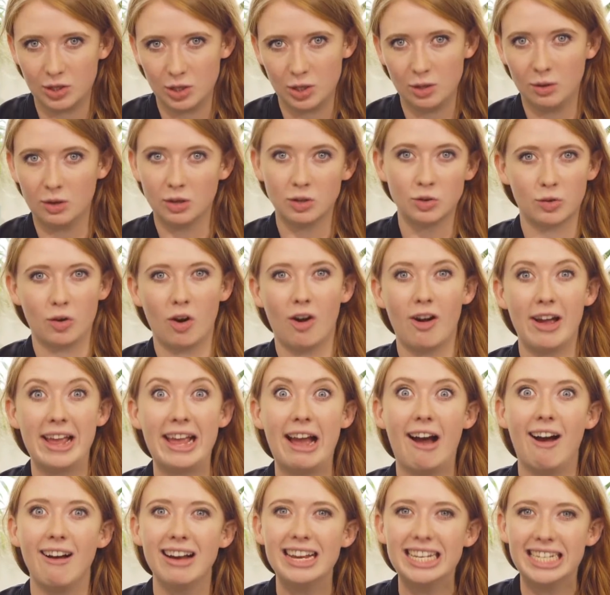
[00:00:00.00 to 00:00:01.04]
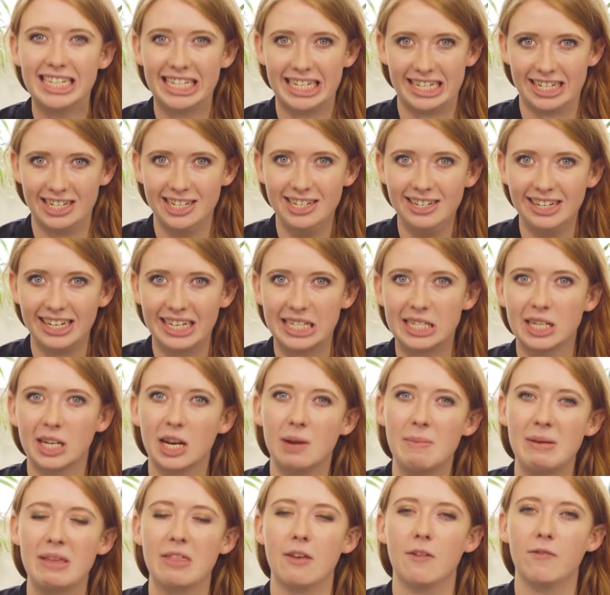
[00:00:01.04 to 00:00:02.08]
that you can try. Iceland is
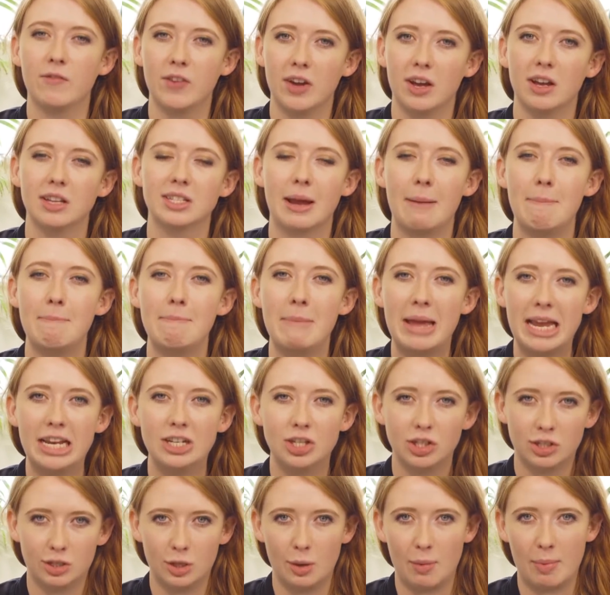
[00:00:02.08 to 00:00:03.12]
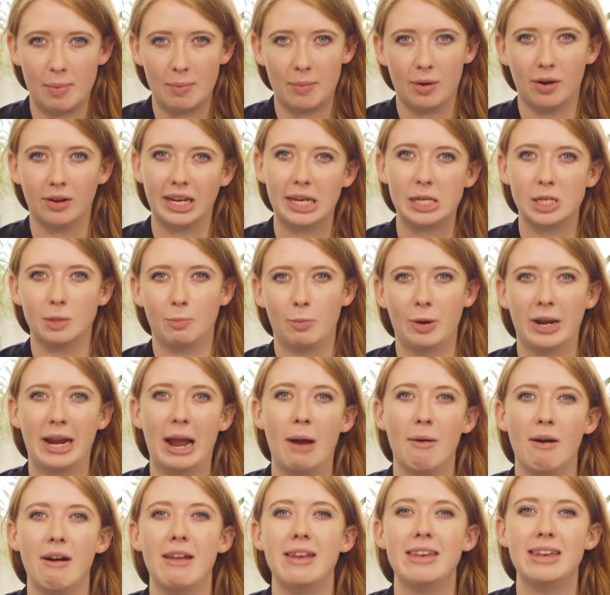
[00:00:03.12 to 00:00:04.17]
going to be the first major supermarket to bring
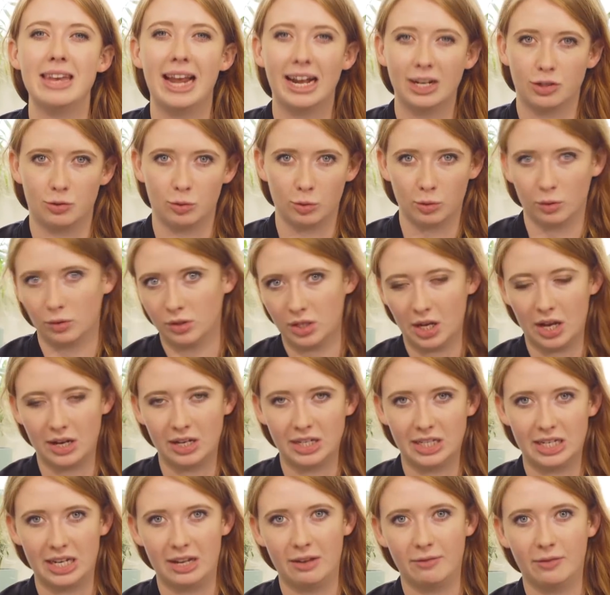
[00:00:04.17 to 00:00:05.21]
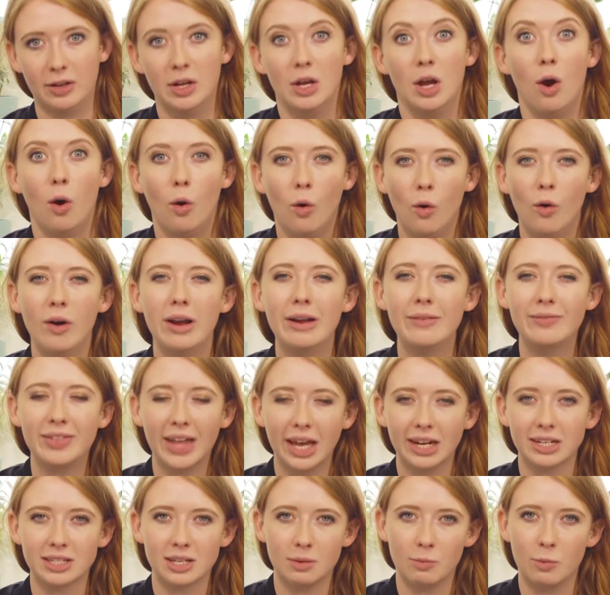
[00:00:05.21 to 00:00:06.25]
out a natural alternative. Or if
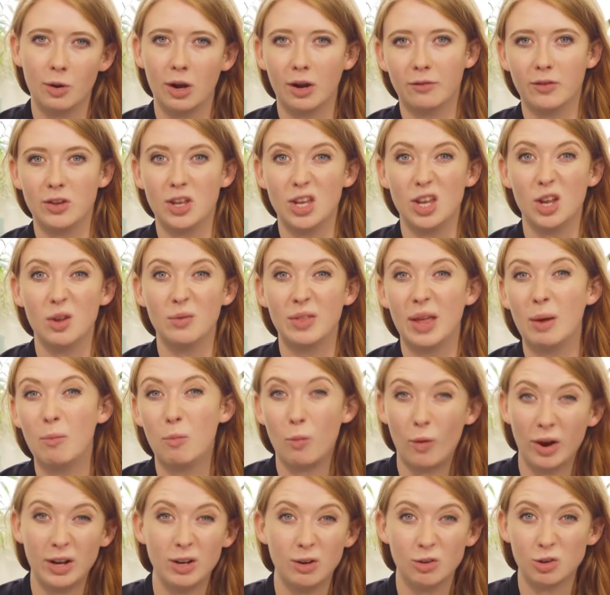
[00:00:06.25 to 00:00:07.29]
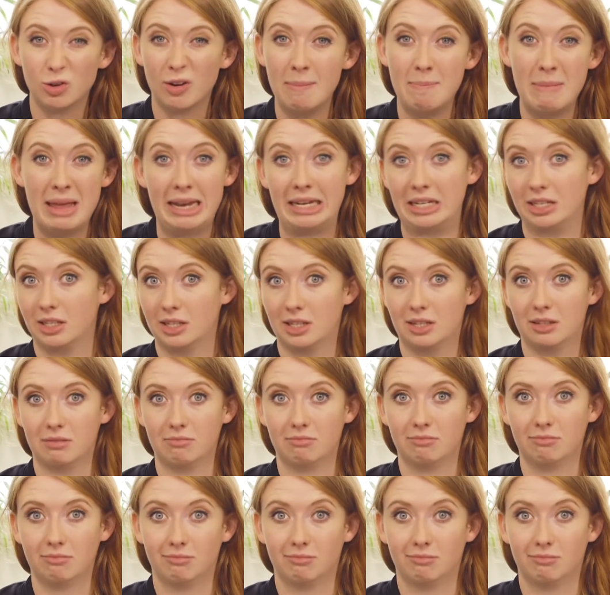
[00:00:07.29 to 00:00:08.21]
that doesn't work for you, then why not try mints?